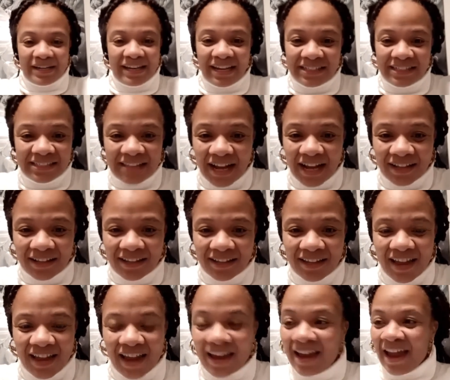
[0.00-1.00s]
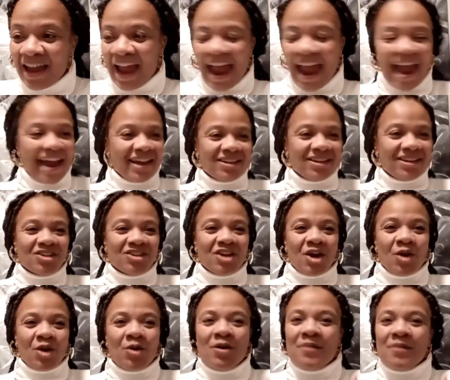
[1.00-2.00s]
That's not the thing. And, you
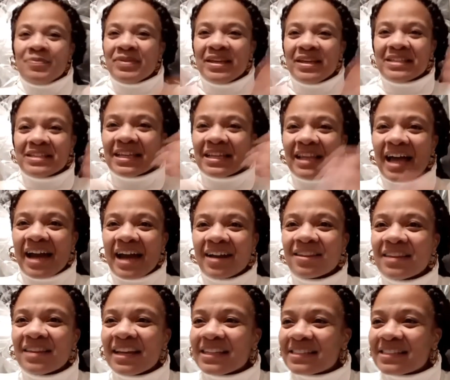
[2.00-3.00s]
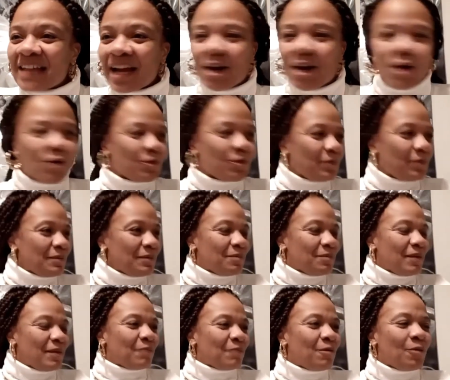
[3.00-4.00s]
know, it's a lot of things that go and people are
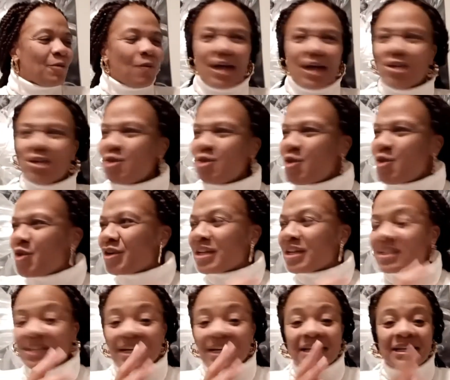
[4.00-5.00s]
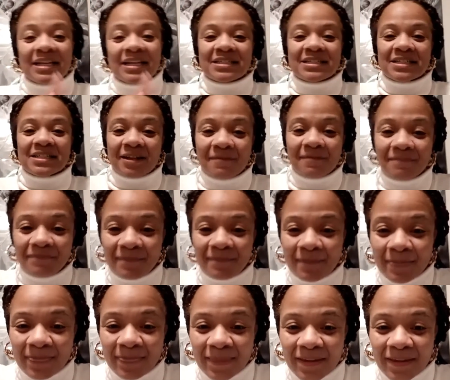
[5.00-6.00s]
like, well, why are you doing this? It, listen,
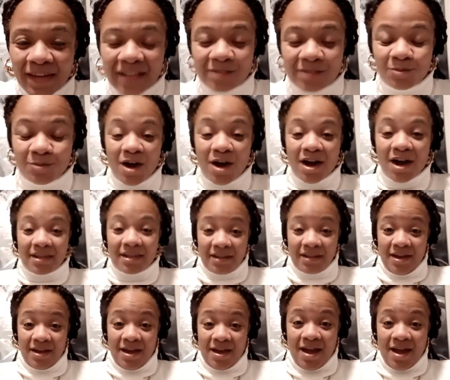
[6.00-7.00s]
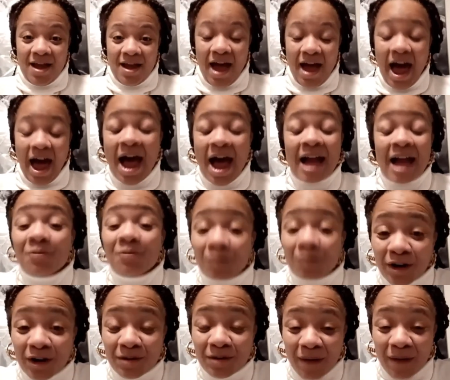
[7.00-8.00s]
guess what? I ain't
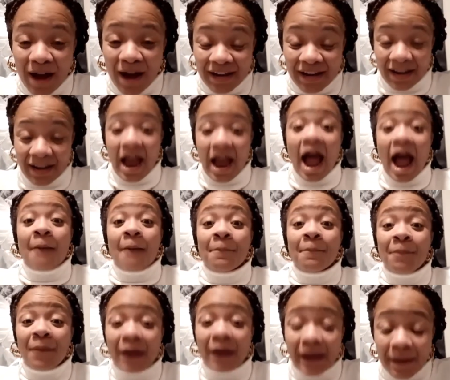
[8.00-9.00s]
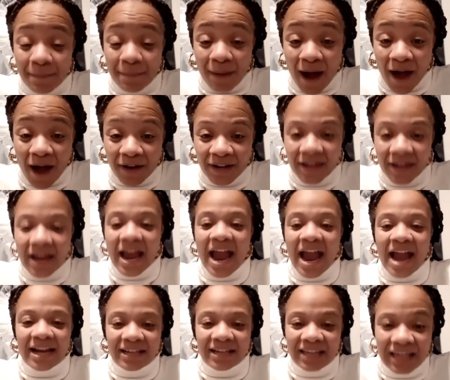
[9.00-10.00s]
worried about it. I pray about it
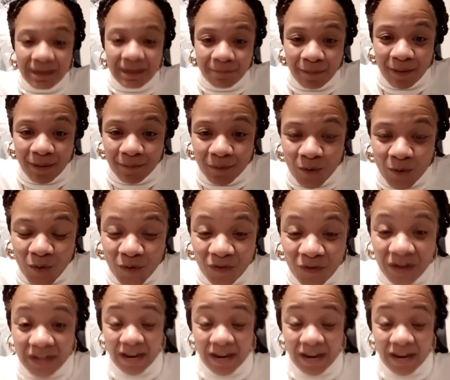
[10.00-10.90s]
and keep it moving.